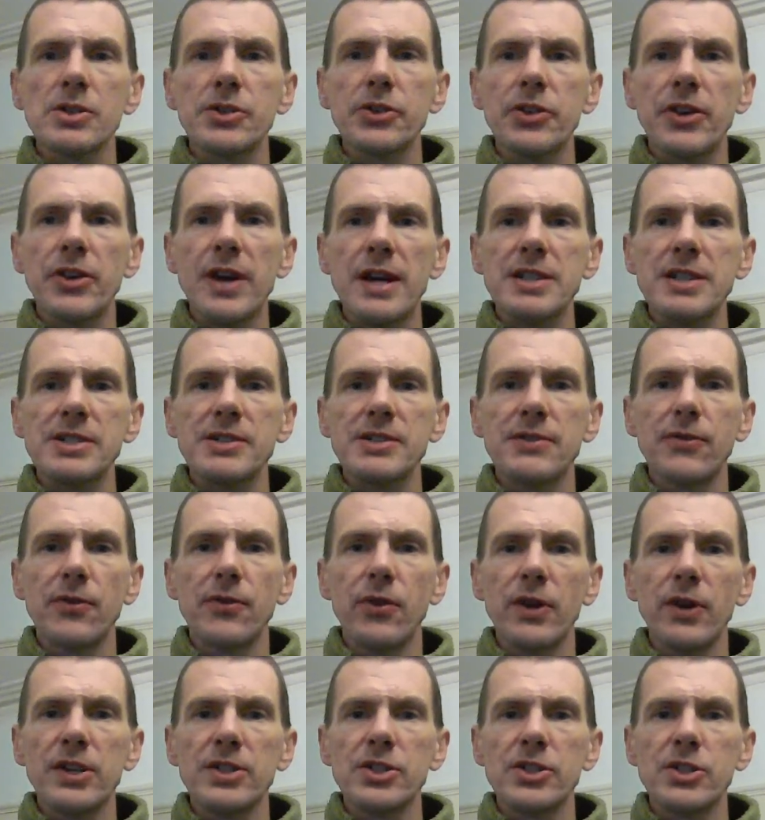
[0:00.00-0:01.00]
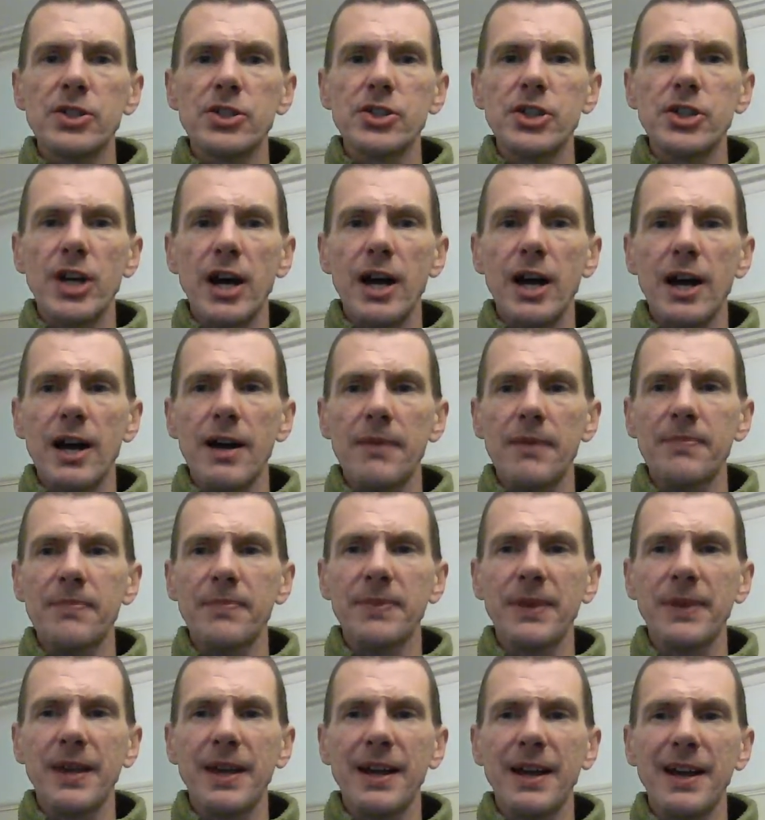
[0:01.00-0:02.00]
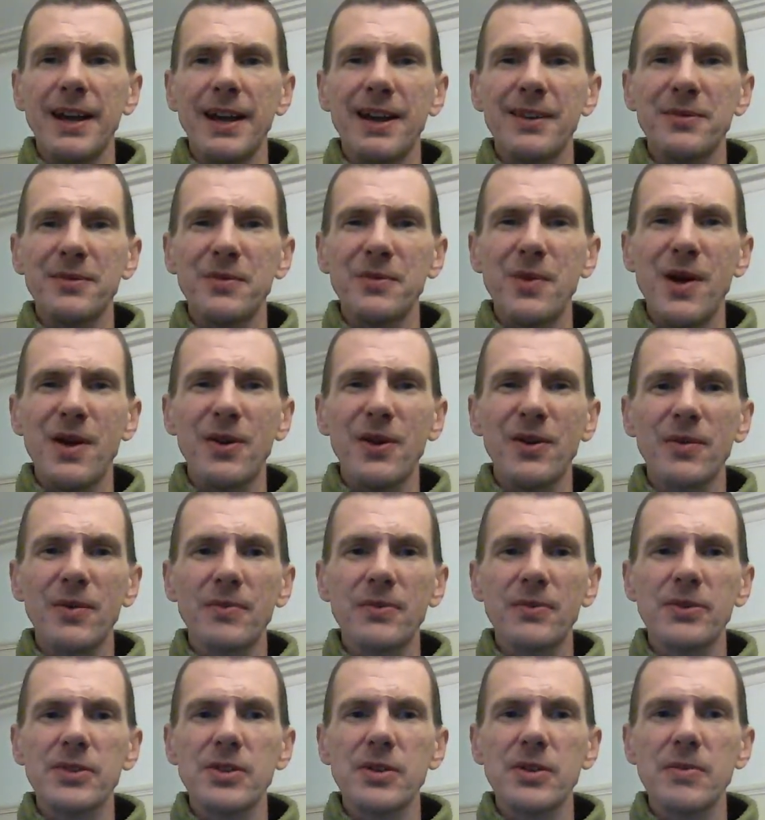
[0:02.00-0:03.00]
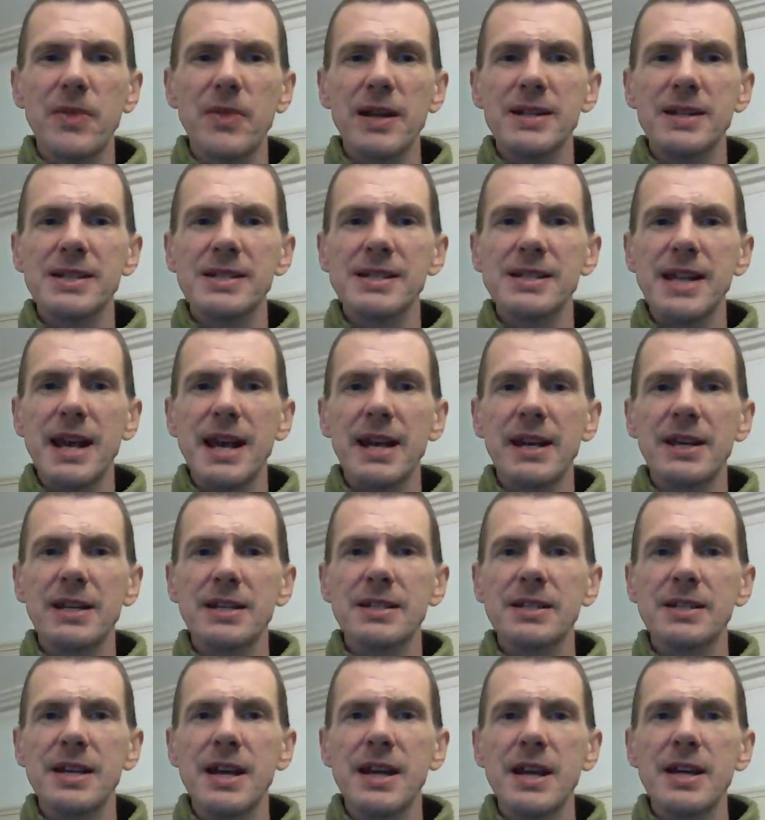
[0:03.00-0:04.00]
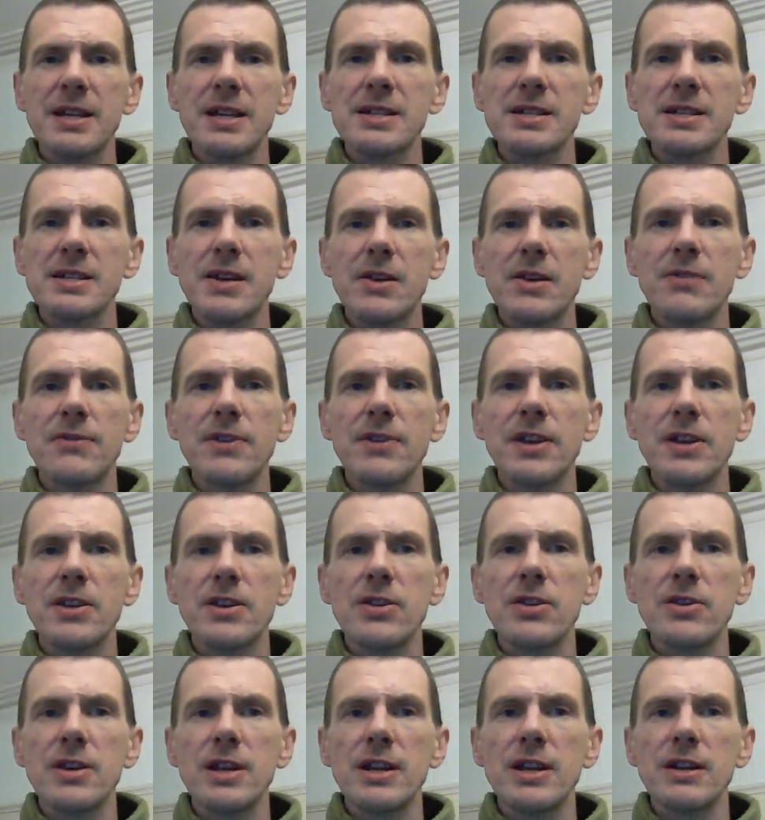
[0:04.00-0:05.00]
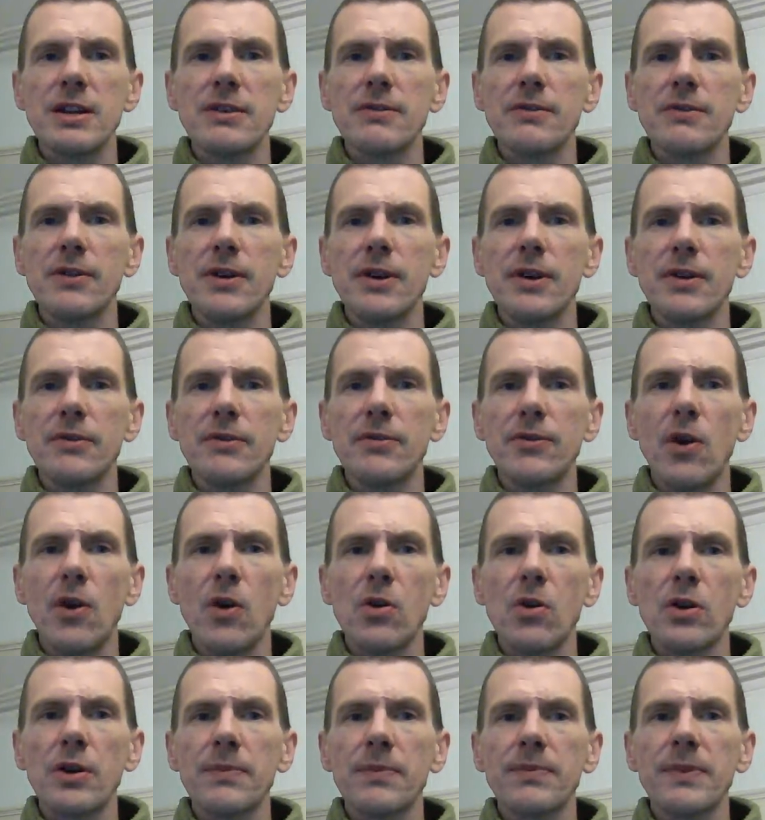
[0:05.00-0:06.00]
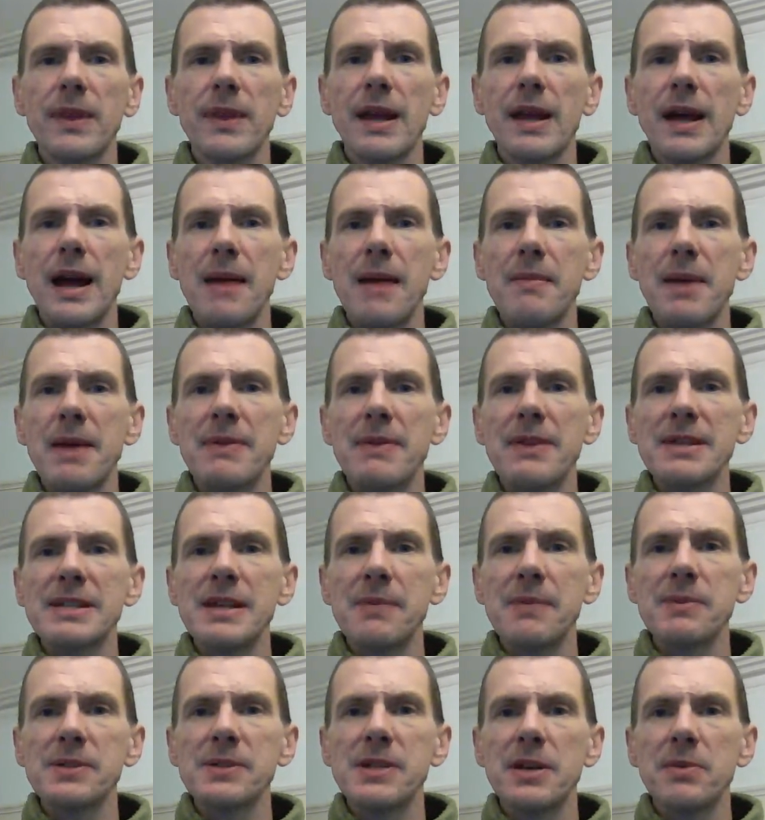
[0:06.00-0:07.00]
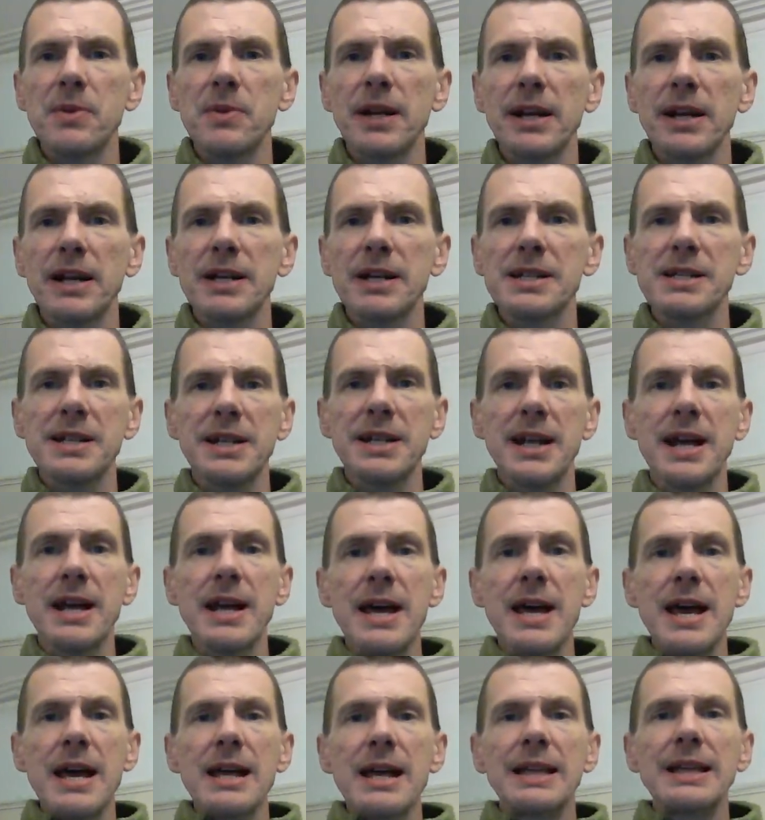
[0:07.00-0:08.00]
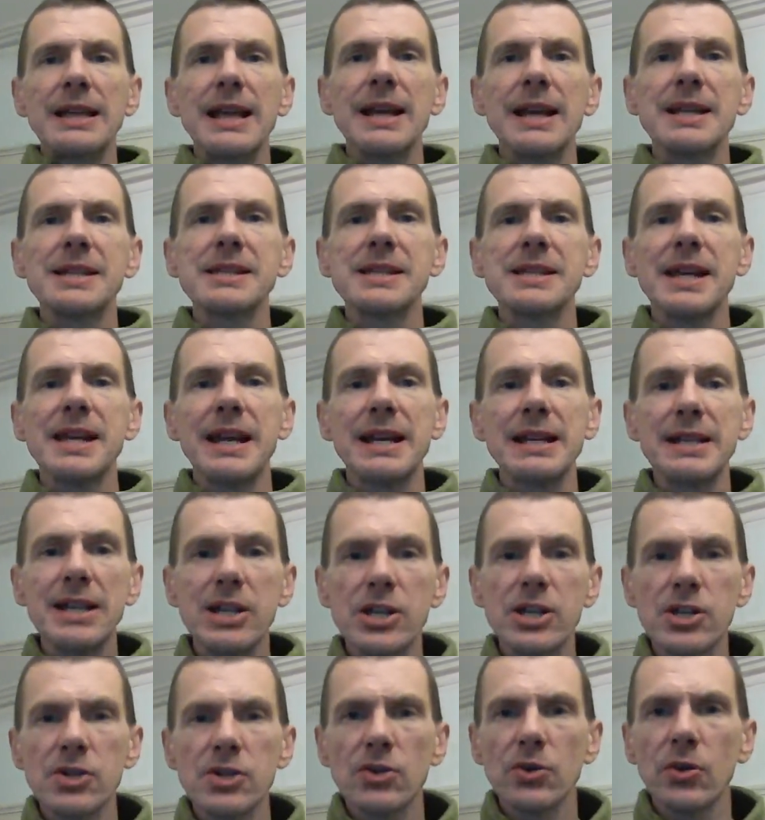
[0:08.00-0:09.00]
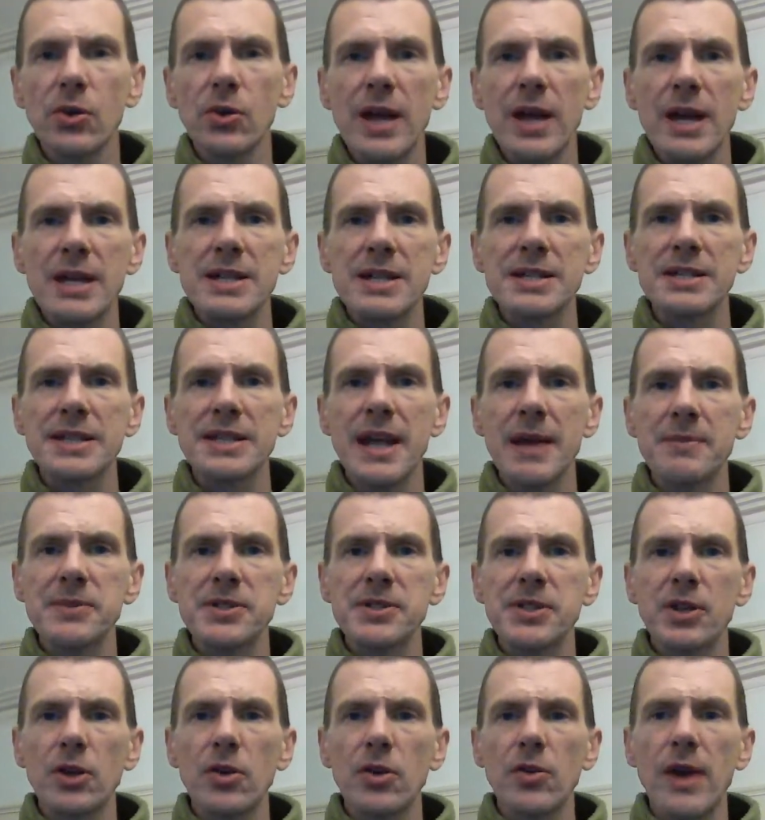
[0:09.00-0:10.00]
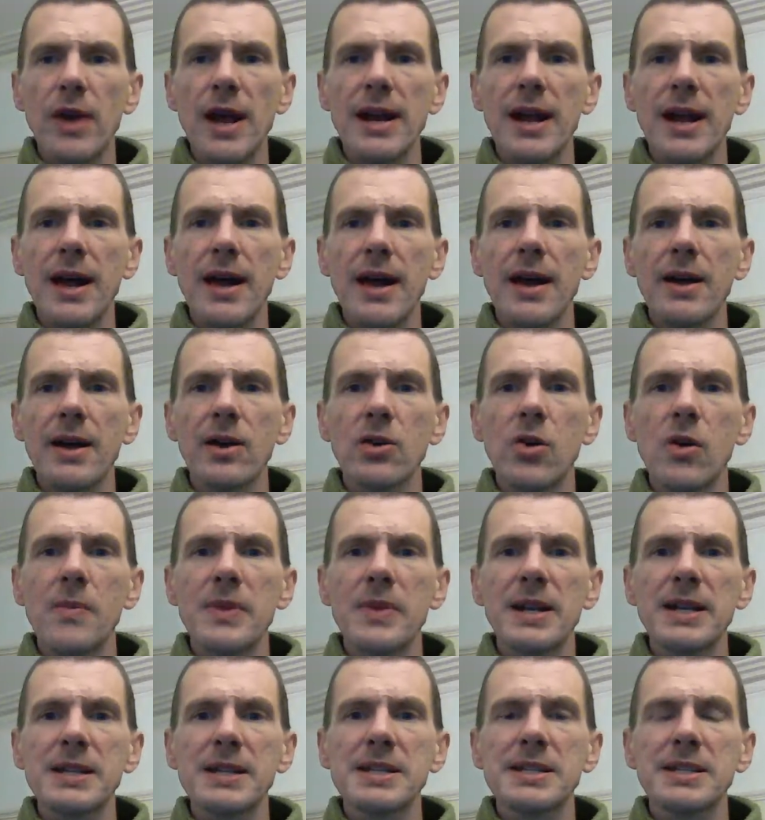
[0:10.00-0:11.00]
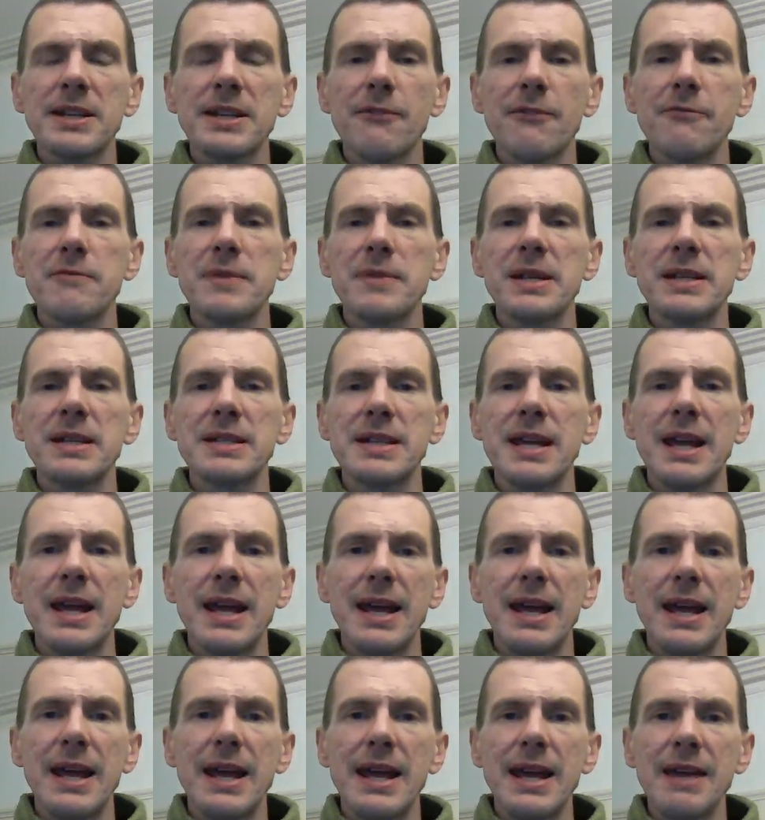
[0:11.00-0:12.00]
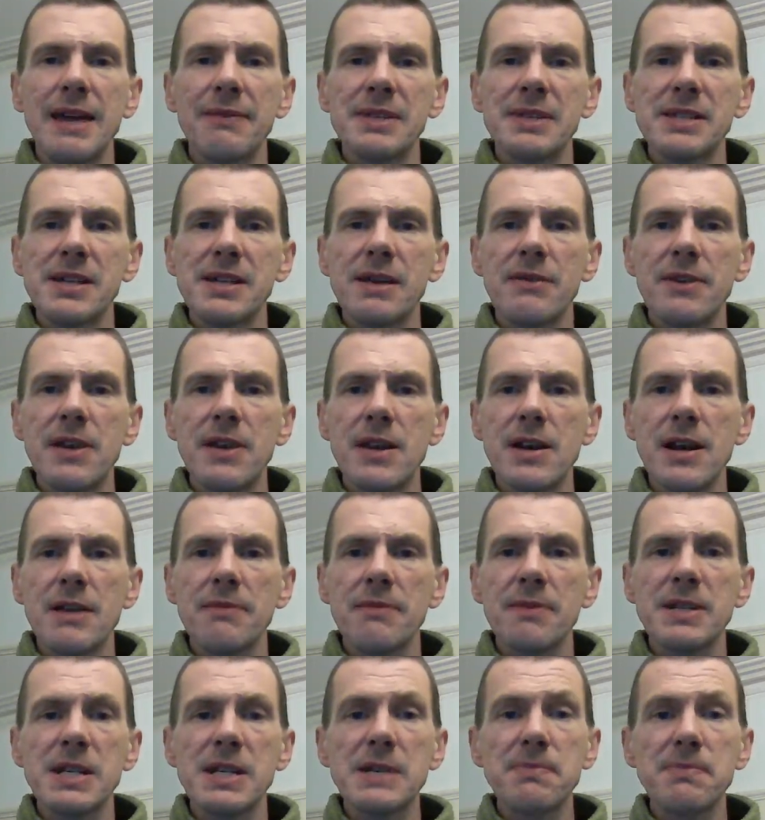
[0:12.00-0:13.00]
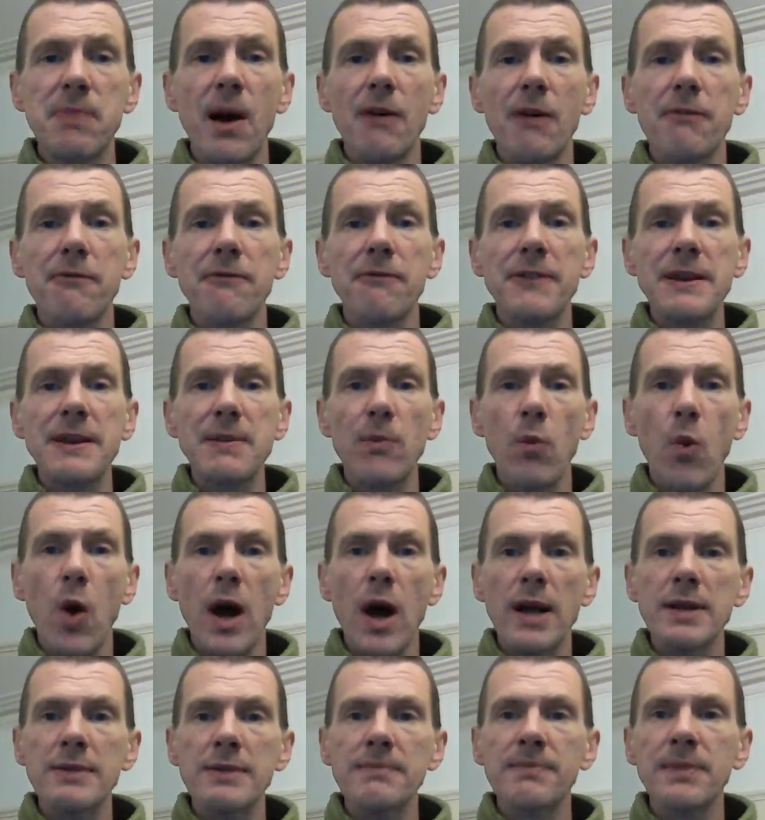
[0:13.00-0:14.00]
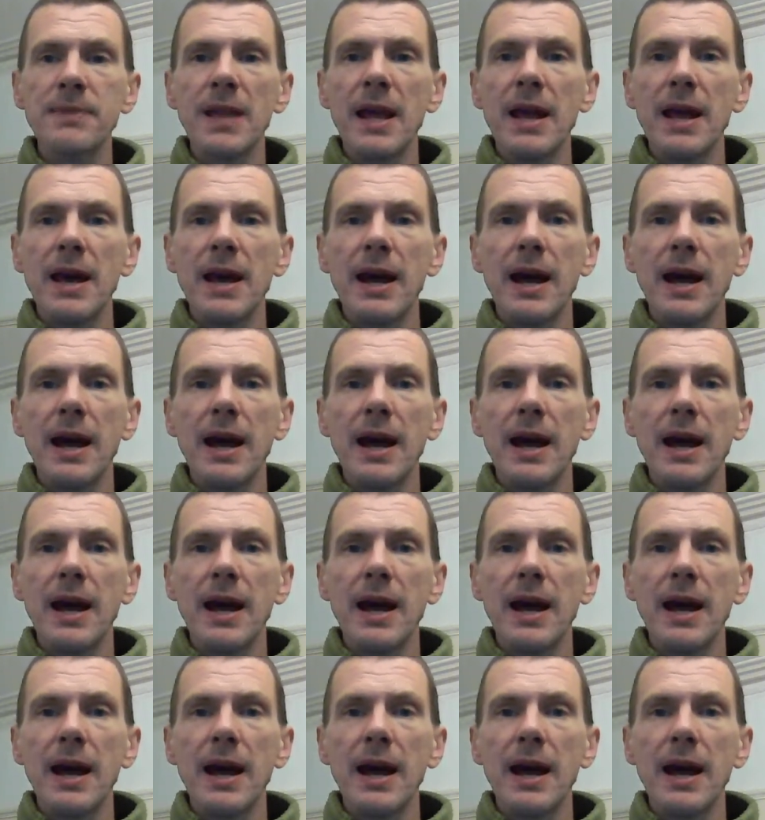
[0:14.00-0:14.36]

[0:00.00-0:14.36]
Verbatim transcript: Strasvojtja, and welcome to my second Soviet Union uh, vlog. Um, in this episode, we're going to consider Lenin's initial steps to create a communist government uh, in the Soviet Union. This is part of theme one,